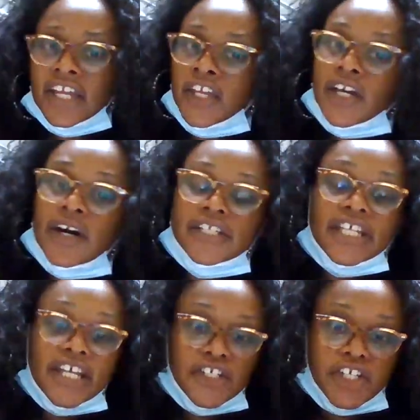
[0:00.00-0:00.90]
You go
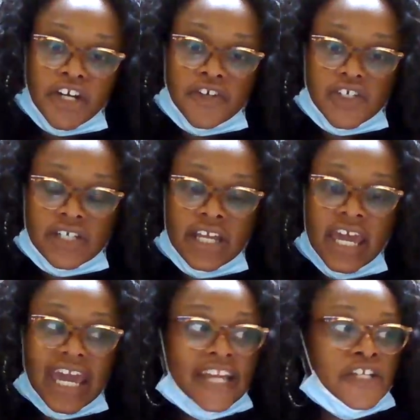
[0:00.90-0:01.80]
into the church
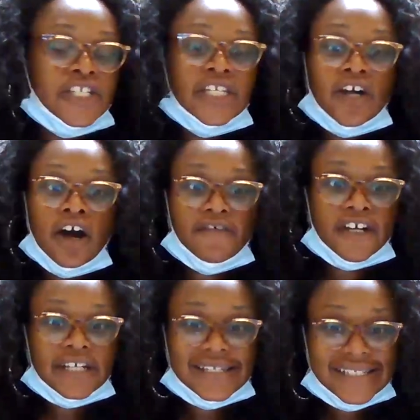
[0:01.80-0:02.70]
and you see
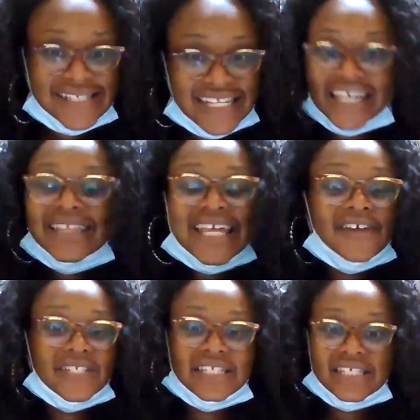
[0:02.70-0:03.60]
over
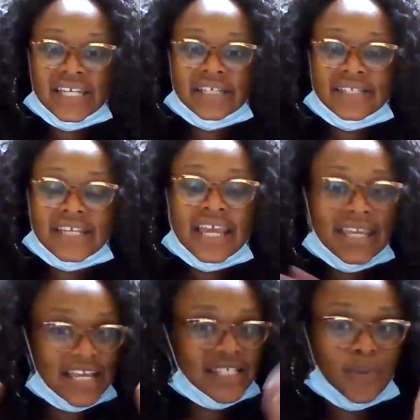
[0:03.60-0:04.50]
10,000 seats,
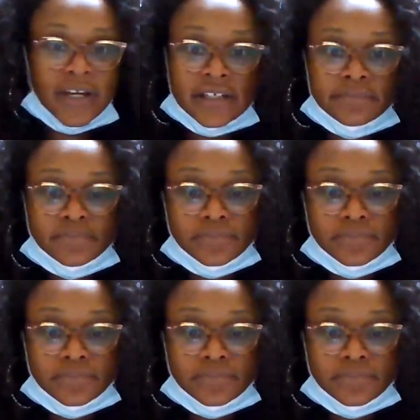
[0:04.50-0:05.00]
and guess what?